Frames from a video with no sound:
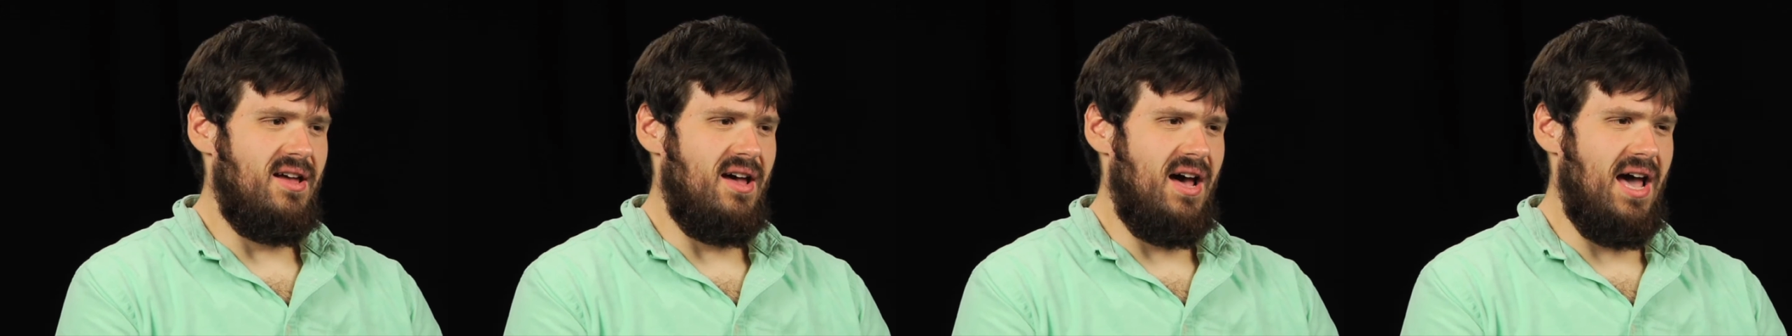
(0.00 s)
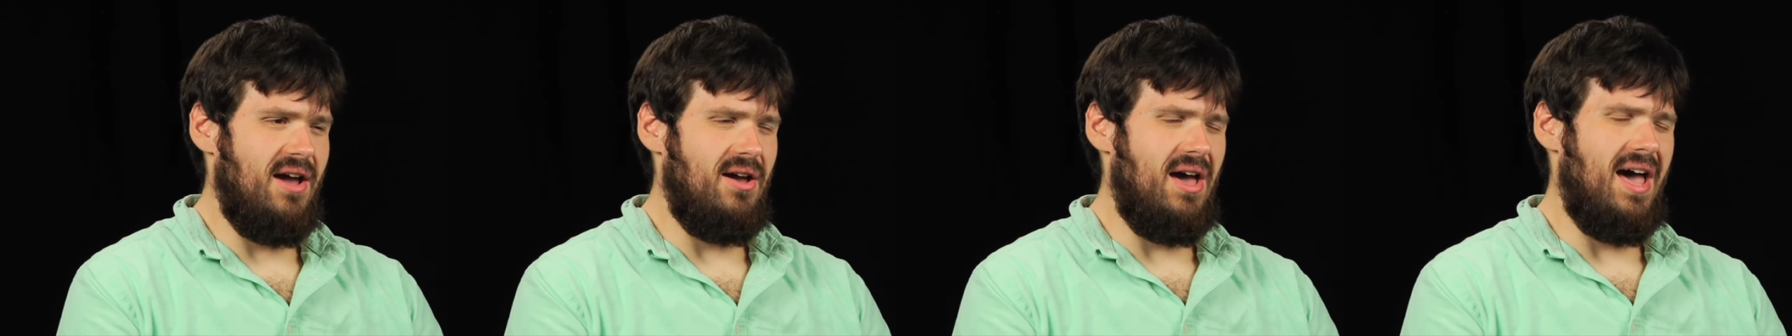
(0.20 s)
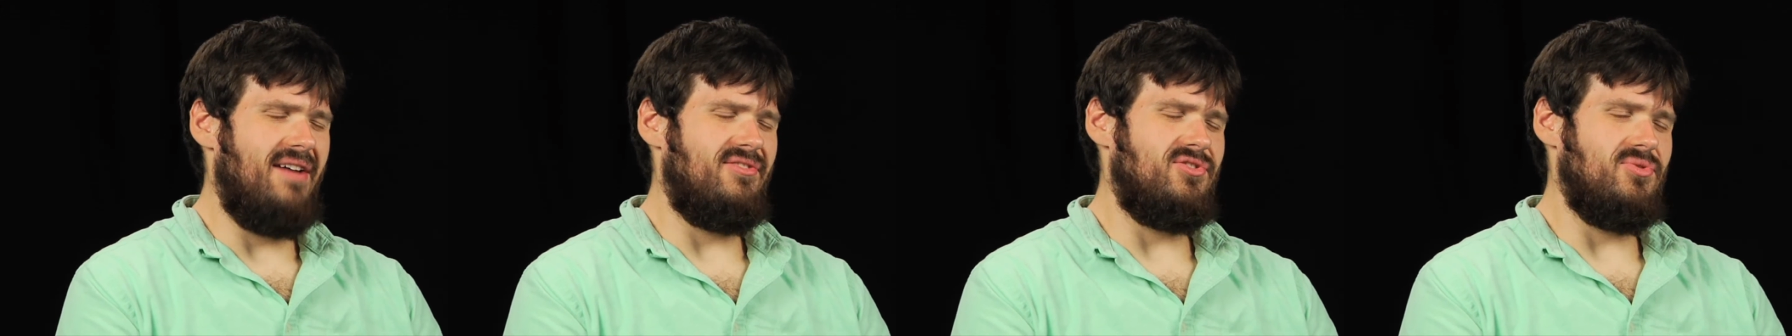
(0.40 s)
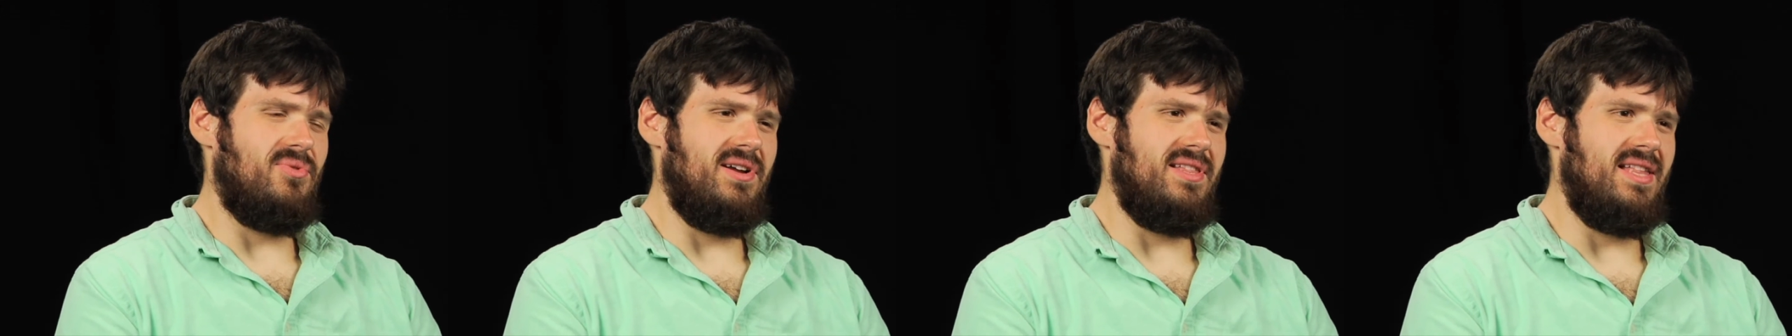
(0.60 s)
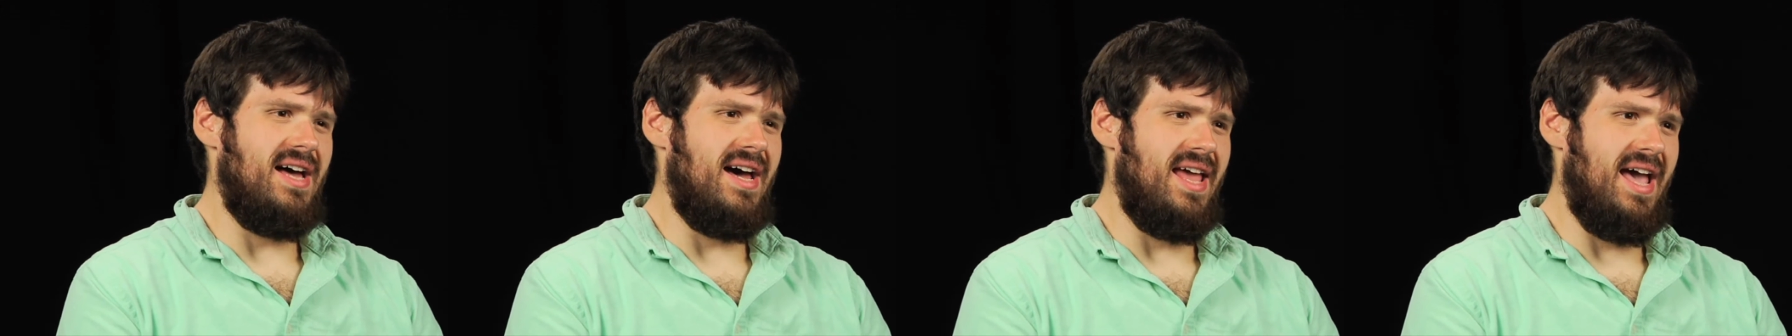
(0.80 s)
I, I have to wear a
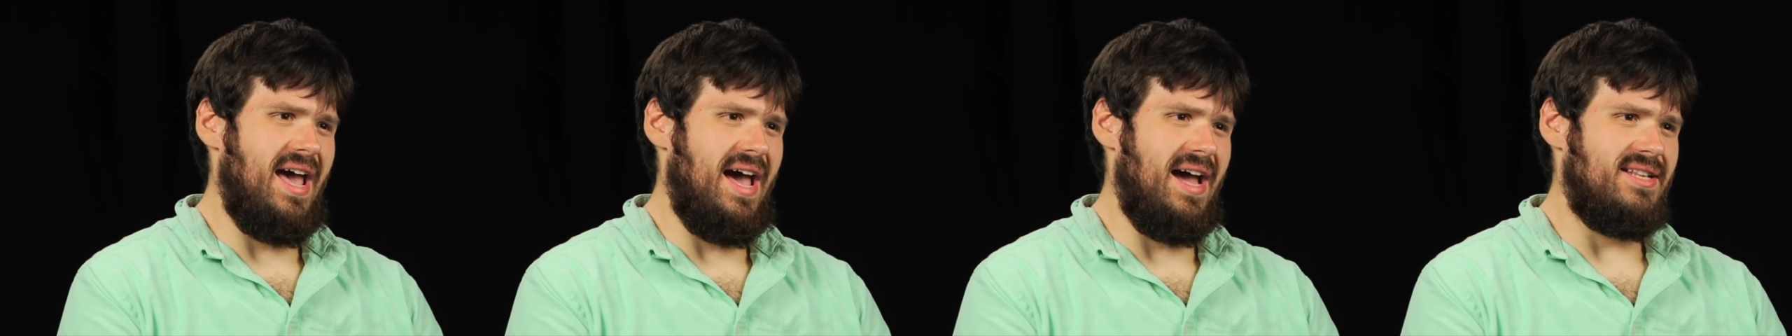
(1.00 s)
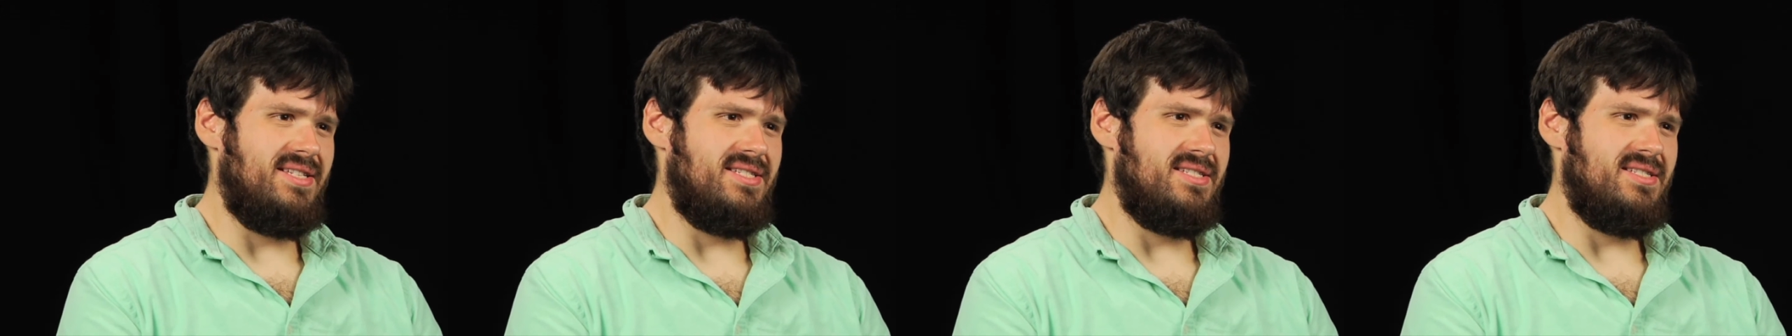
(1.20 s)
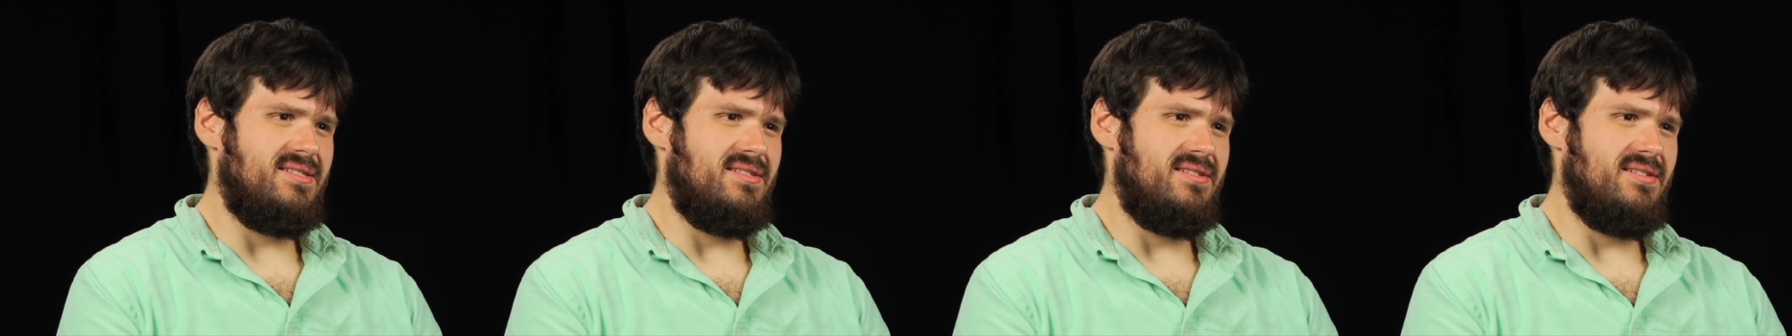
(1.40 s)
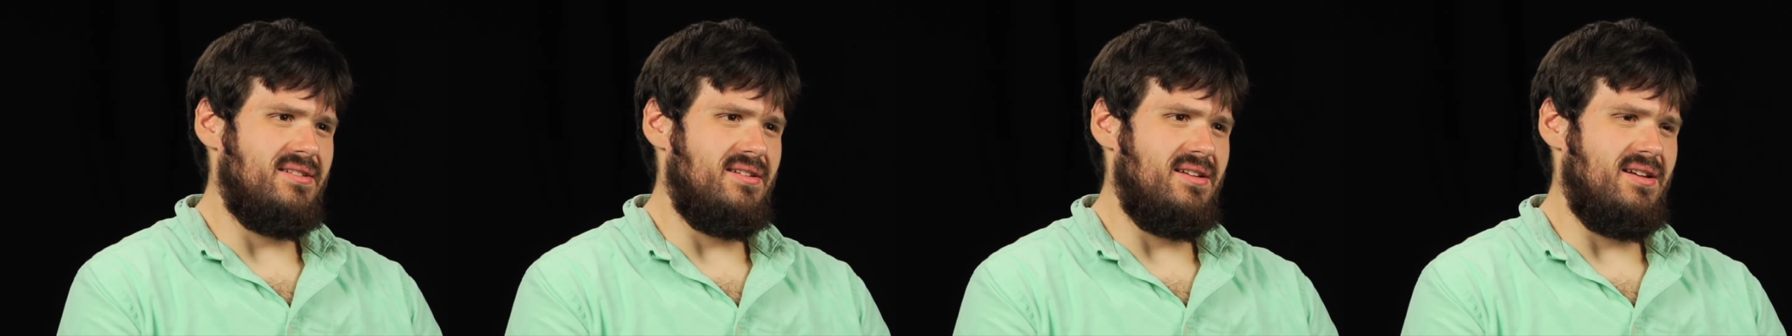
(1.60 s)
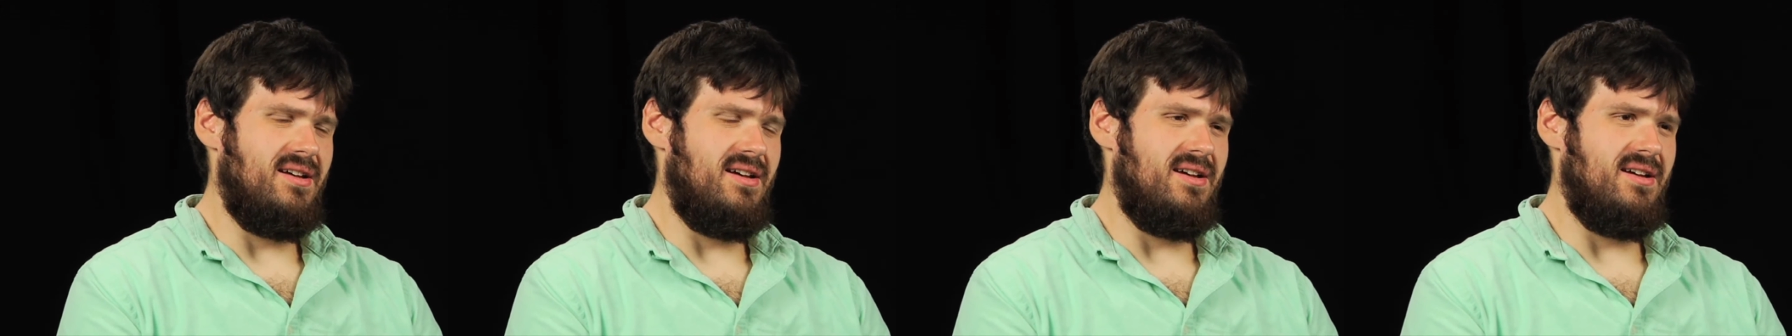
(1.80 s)
lot of hats.
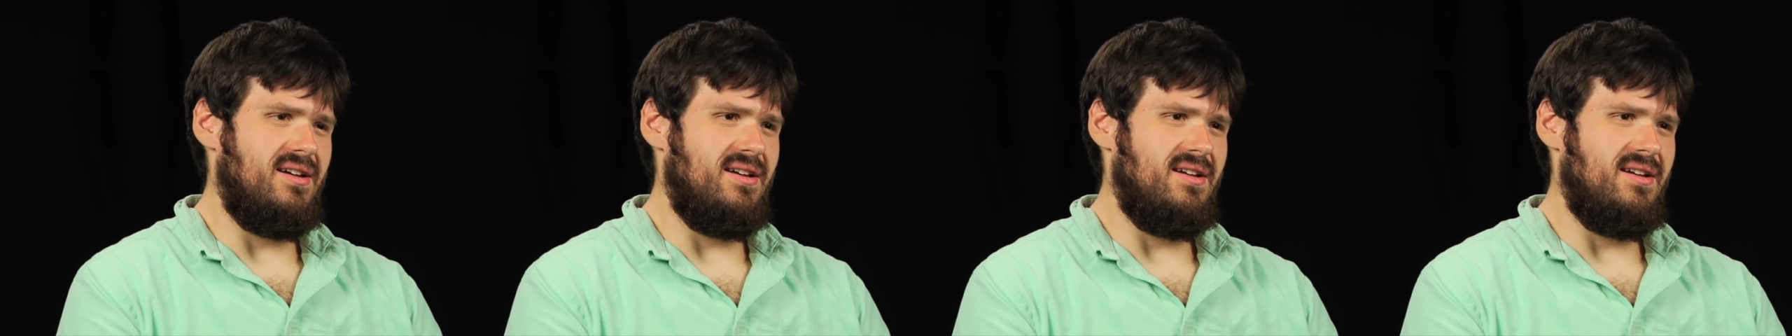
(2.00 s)
Mm -hmm.